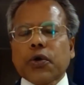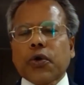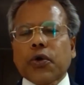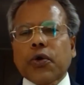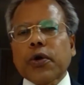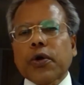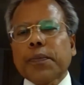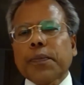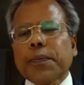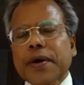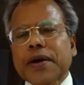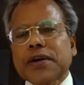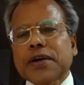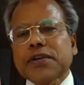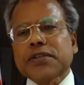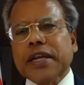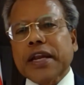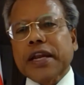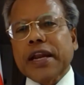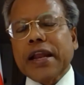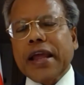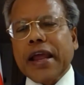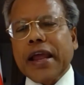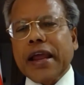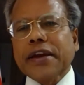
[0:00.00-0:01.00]
own
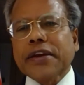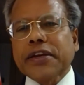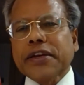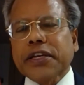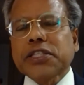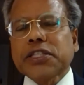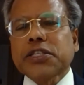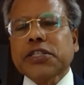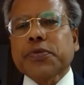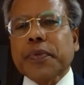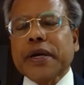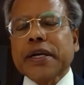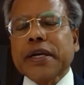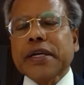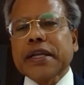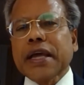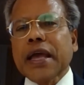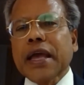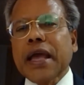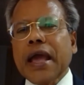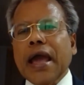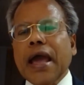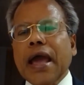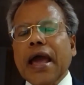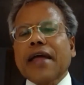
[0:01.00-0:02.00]
personal enrichment
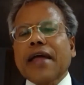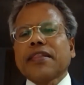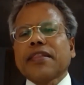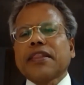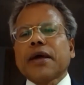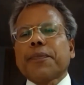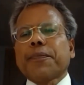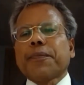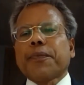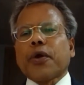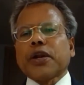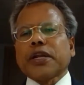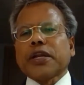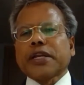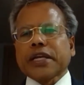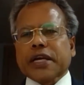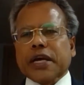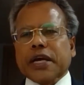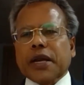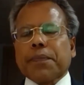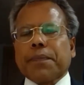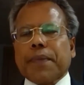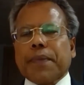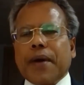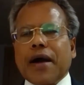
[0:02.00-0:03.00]
and the
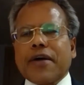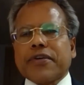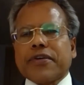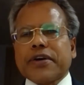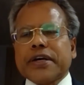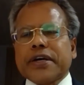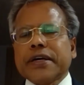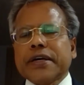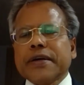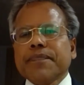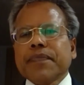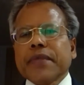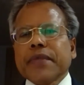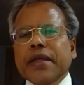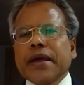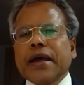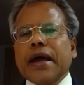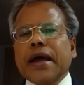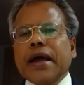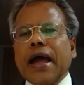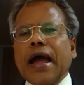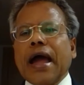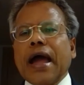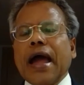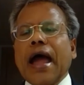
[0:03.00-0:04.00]
political power
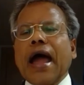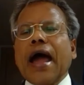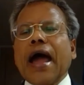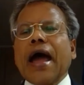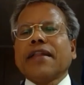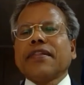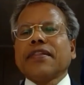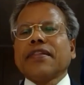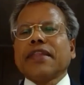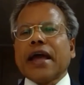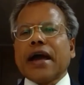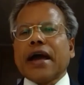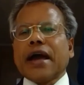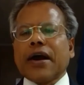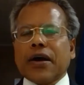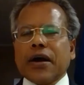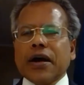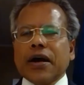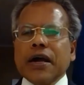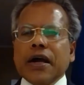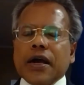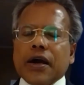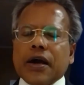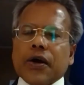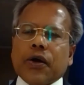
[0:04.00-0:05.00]
uh, and
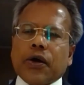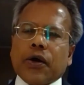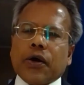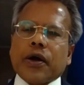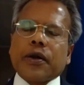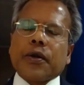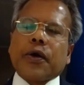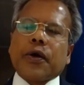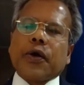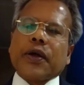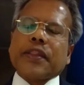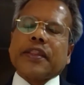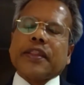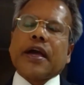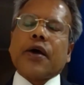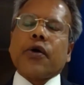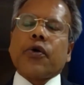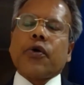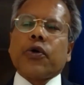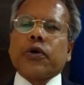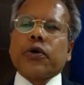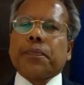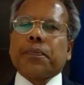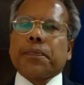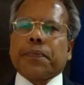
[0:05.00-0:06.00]
their on their
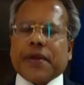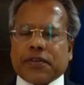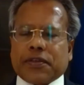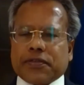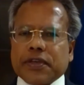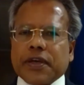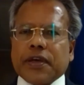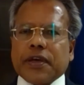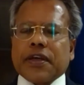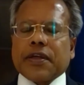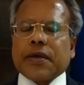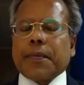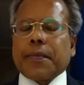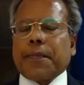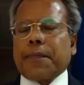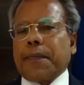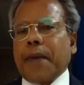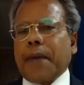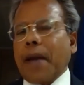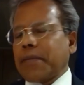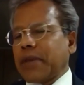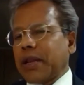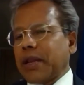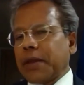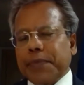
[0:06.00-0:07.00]
own pres uh,
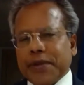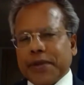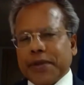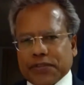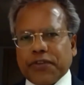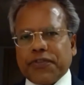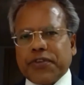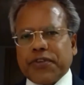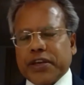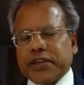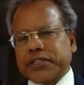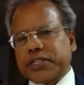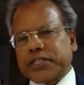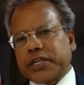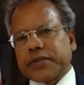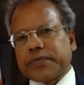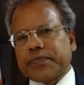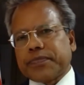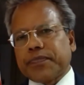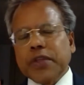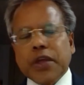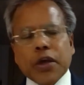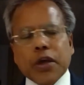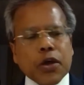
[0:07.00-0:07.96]
family preservation.